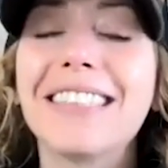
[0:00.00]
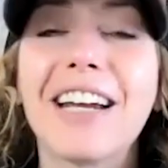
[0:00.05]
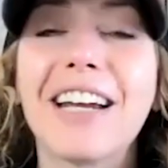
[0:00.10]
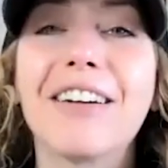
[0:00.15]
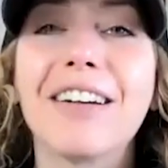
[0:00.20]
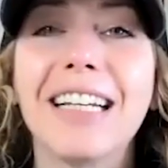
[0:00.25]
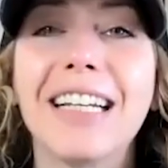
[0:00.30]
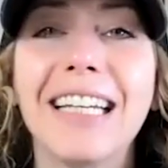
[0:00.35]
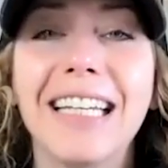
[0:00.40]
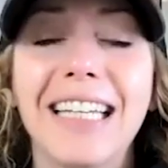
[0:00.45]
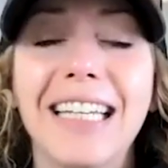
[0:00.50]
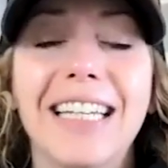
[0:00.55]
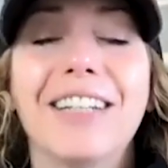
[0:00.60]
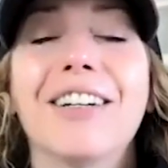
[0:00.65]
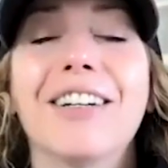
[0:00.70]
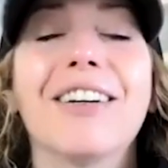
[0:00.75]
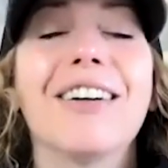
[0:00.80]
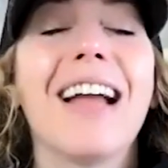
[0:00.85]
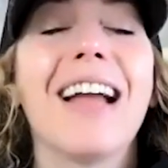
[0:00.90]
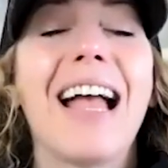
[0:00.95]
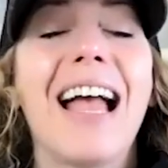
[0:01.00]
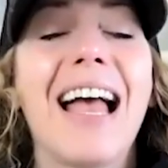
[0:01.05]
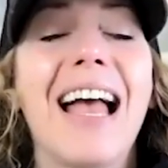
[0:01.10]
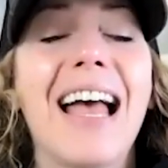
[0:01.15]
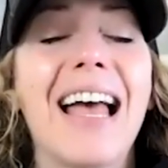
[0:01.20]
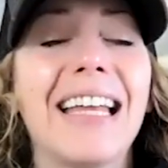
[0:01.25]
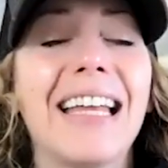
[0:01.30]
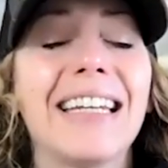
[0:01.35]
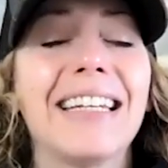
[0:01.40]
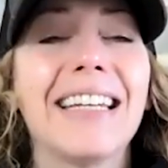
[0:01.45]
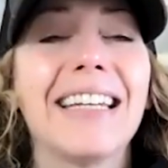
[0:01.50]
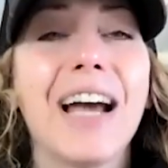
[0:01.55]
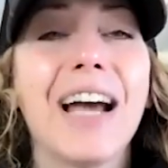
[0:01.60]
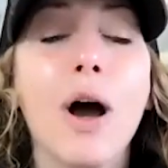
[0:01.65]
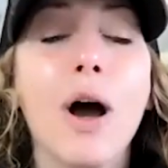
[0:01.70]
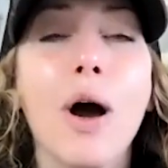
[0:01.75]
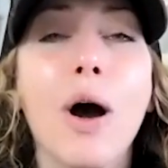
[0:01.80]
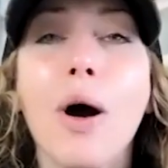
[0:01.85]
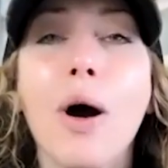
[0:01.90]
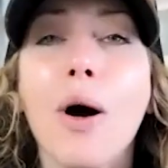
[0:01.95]
Carrie here, and
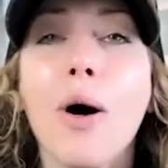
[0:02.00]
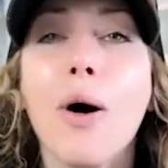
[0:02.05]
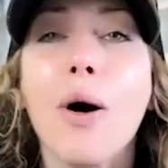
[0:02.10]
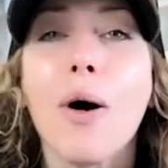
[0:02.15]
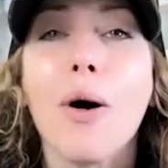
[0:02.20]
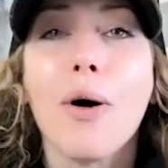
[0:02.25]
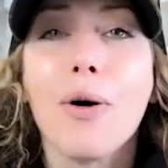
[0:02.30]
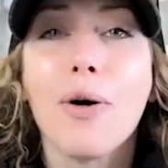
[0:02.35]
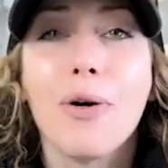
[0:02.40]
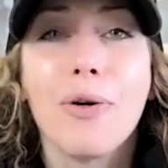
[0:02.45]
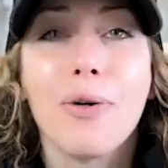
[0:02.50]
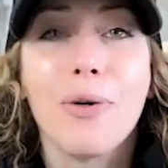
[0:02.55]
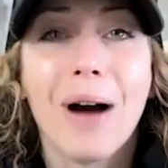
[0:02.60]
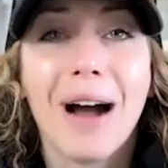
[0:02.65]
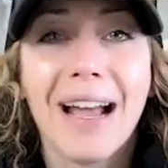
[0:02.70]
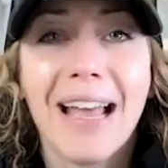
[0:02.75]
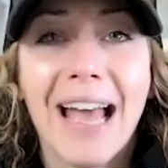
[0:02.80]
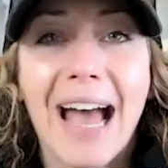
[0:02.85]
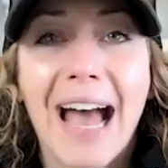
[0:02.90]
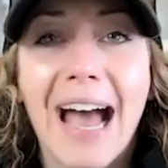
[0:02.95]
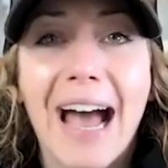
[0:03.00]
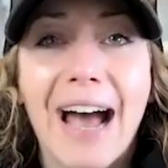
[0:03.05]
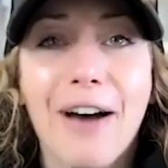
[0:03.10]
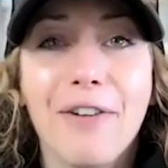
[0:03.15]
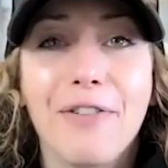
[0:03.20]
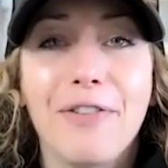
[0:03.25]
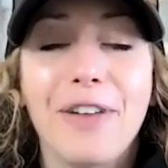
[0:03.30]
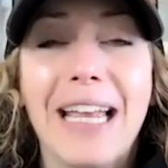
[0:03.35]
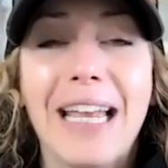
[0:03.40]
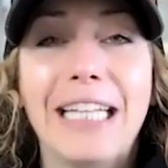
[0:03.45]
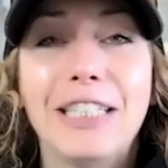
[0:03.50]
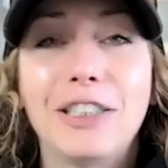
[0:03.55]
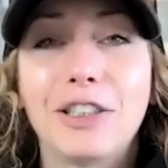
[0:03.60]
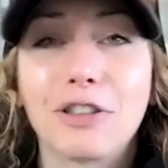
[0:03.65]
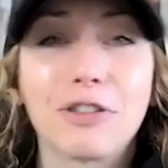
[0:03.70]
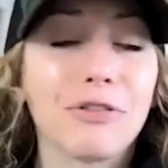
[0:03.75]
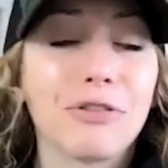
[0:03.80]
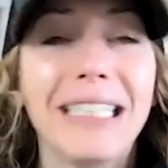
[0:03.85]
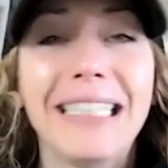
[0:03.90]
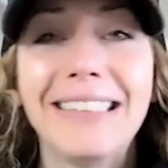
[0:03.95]
I have a
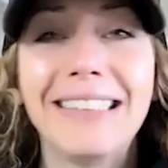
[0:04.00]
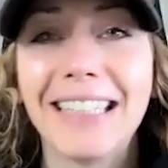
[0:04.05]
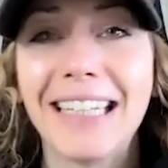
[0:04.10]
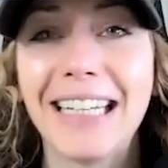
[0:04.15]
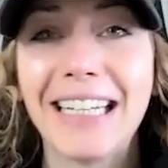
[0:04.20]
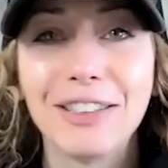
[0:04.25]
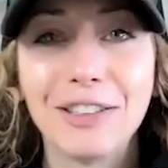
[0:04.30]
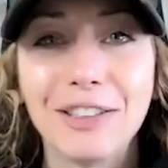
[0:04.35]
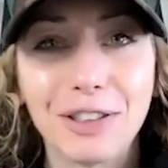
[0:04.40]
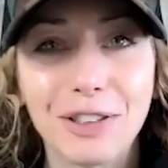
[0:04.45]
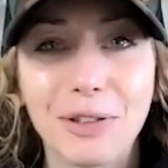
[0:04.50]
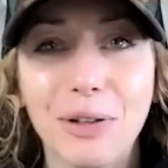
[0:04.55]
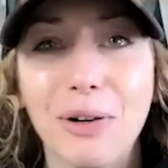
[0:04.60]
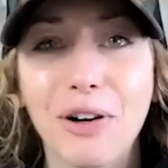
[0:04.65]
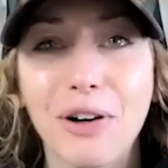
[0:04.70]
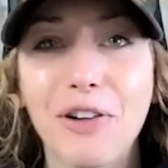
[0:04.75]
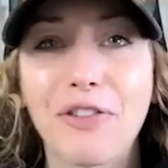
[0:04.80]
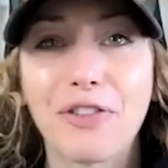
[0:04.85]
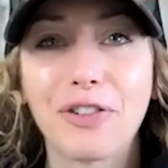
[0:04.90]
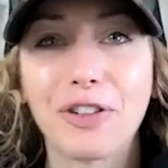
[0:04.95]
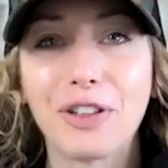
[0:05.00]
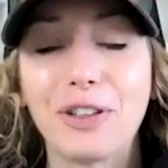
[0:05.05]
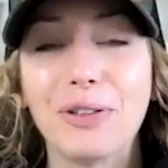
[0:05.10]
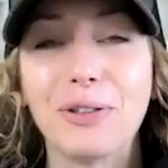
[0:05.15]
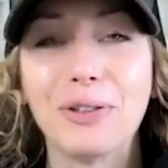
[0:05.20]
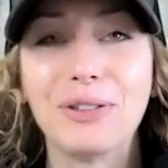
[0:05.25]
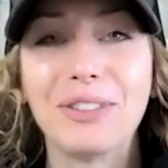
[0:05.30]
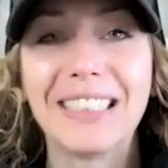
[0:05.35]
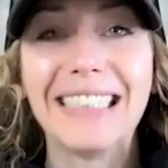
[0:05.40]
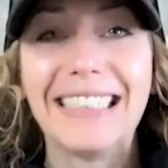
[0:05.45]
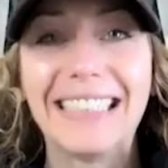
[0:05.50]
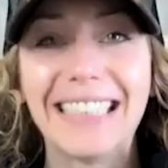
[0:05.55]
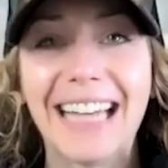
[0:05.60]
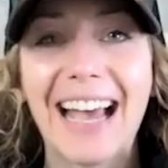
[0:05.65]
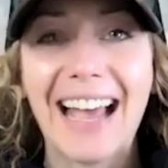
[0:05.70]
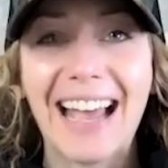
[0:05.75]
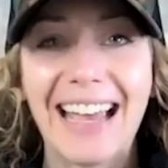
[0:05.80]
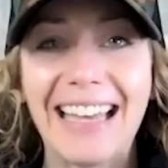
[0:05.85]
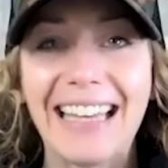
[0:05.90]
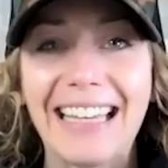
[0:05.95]
treat in store for you
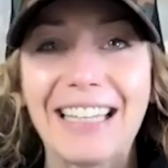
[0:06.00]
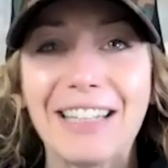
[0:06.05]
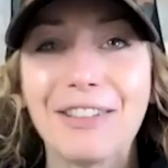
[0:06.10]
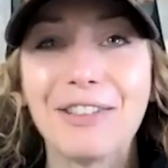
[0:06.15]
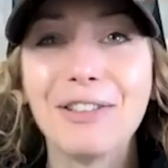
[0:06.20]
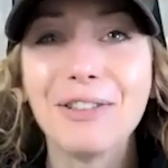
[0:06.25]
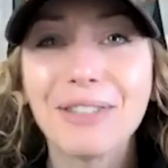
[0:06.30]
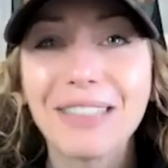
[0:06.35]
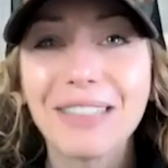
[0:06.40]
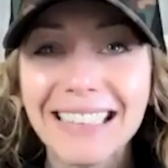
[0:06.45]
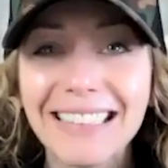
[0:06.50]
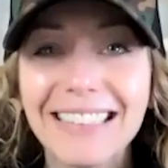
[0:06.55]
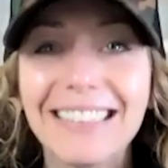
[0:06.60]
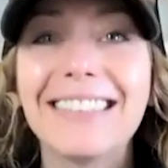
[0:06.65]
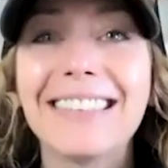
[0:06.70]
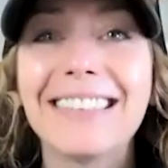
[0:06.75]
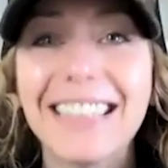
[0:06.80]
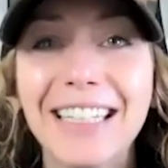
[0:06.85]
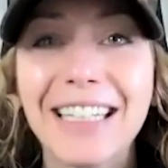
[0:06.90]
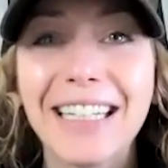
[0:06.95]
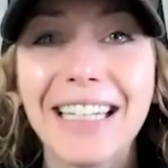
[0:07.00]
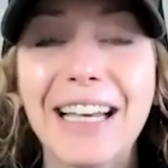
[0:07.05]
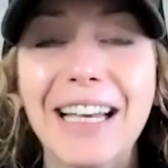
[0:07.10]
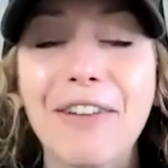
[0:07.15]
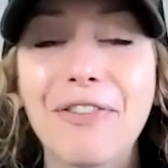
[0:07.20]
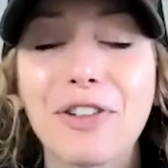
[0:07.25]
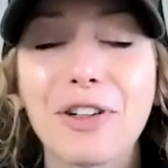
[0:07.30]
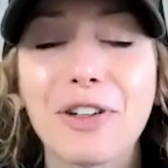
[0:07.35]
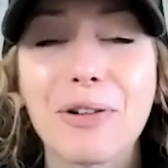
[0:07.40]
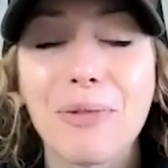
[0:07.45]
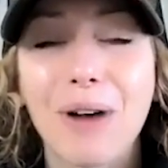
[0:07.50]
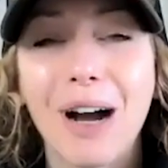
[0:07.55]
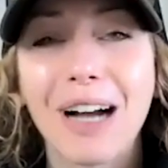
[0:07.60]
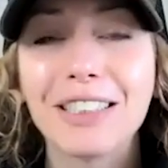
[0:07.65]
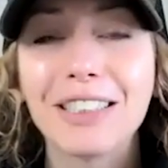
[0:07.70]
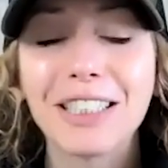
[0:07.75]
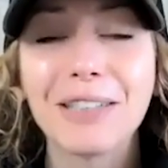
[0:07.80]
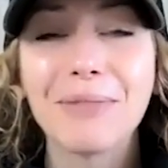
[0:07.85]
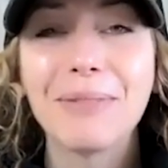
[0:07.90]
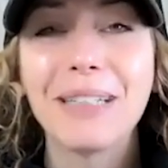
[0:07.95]
today. You can see if you're
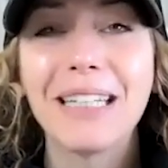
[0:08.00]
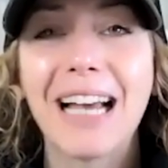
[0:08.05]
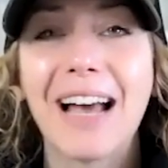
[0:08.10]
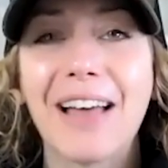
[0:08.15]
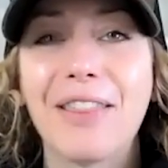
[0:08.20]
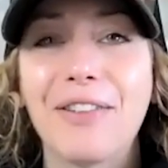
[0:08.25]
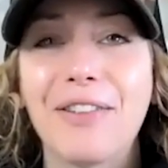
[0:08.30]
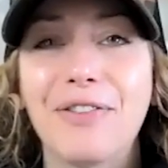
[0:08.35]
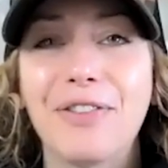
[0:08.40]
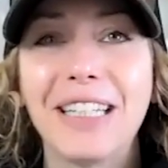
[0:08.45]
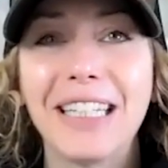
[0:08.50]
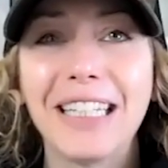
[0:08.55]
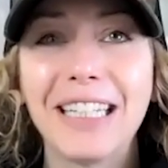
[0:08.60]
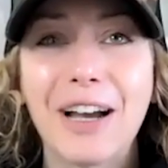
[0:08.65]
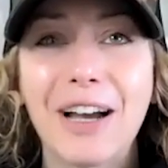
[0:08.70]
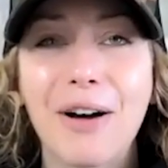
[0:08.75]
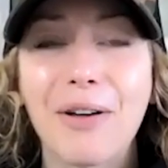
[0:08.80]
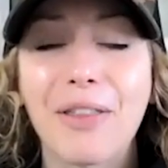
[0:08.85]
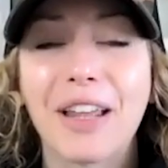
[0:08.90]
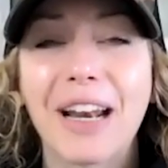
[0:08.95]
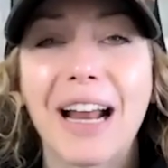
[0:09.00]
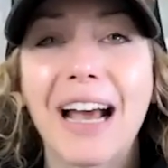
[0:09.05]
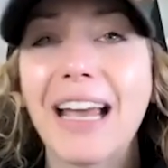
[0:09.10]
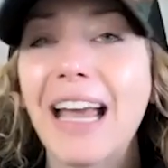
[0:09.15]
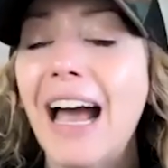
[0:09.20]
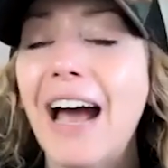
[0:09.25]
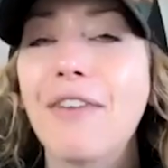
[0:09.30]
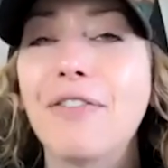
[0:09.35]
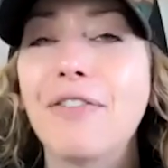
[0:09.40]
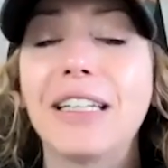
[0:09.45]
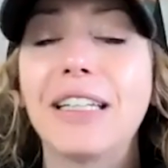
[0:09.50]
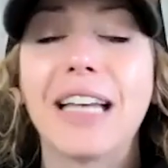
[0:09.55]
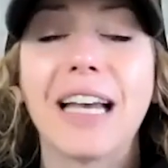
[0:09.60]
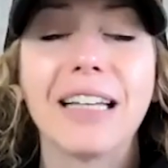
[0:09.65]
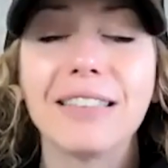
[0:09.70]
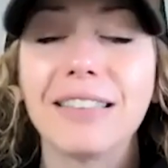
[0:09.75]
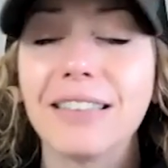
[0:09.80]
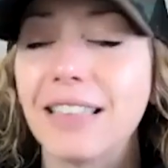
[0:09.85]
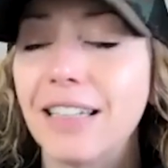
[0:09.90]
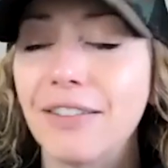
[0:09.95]
watching me on the video that I have a
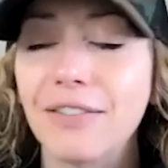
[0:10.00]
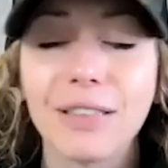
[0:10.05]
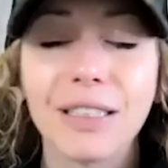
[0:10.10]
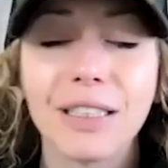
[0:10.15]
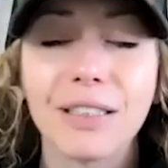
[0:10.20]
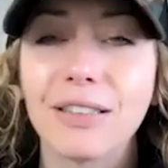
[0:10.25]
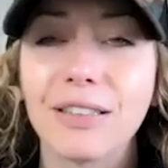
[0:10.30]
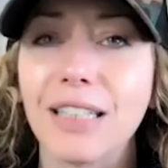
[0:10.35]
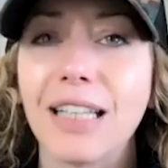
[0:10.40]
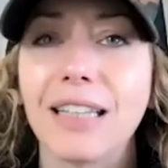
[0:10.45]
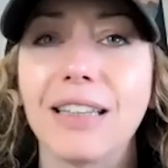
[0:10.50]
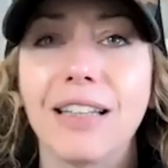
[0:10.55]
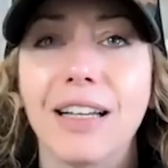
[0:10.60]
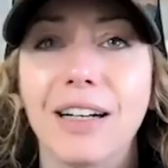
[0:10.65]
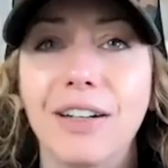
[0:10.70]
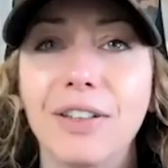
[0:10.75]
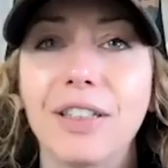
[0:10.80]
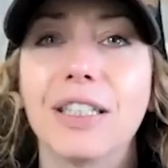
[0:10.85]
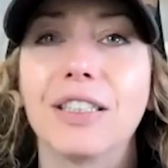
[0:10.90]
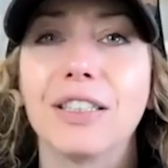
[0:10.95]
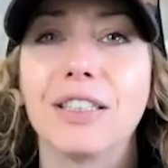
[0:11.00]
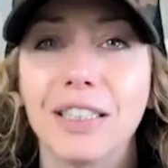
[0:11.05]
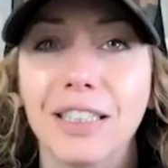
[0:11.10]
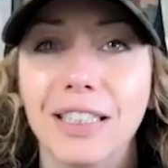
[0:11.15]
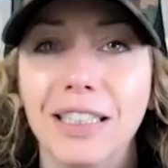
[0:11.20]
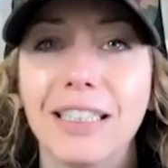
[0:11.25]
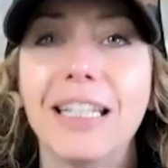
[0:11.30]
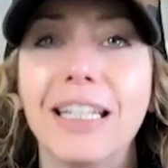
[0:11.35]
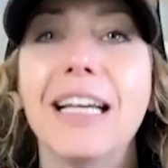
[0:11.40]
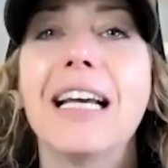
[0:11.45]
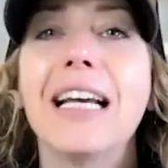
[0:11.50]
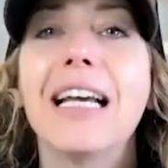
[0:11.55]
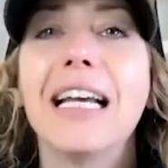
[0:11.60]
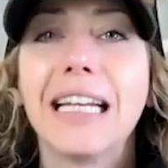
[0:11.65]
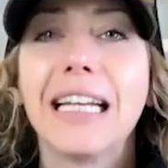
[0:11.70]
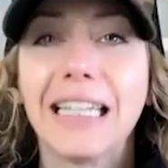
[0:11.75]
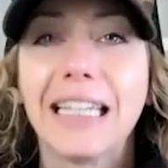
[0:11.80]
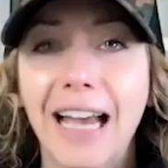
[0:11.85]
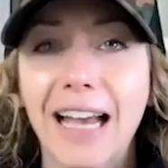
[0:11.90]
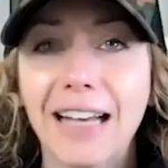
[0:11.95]
guest, and everyone knows I love a good
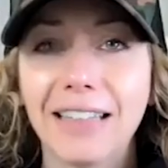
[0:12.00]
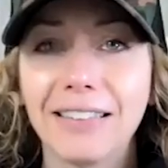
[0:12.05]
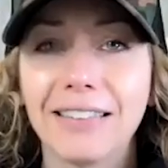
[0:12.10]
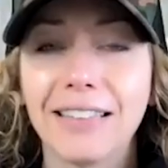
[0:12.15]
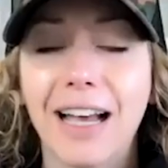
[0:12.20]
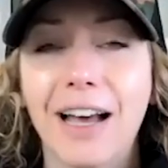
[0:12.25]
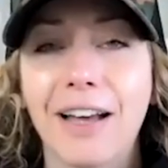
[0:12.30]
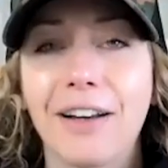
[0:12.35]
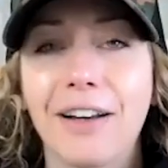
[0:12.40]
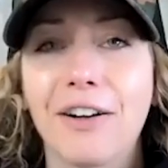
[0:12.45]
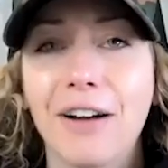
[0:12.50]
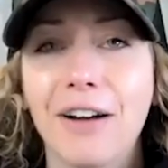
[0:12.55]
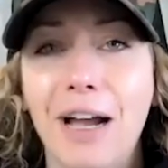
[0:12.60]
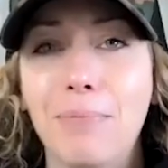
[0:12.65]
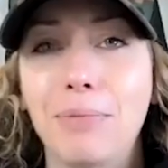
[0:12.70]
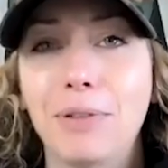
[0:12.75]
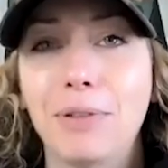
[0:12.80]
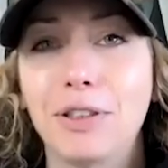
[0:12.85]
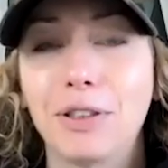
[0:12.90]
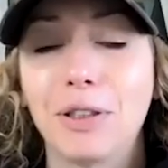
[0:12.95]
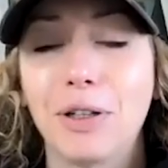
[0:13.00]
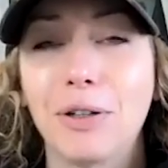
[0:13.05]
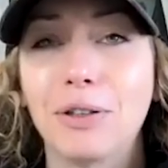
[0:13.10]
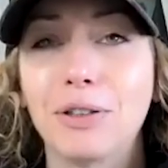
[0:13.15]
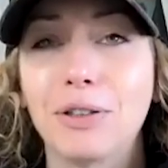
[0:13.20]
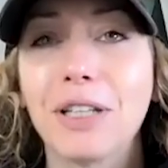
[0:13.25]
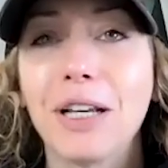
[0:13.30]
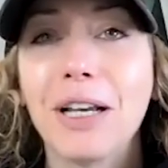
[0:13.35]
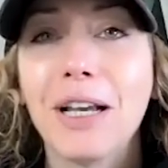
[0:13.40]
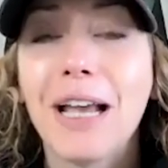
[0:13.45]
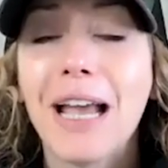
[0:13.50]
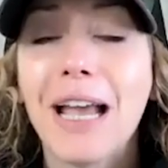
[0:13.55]
guest on our episodes.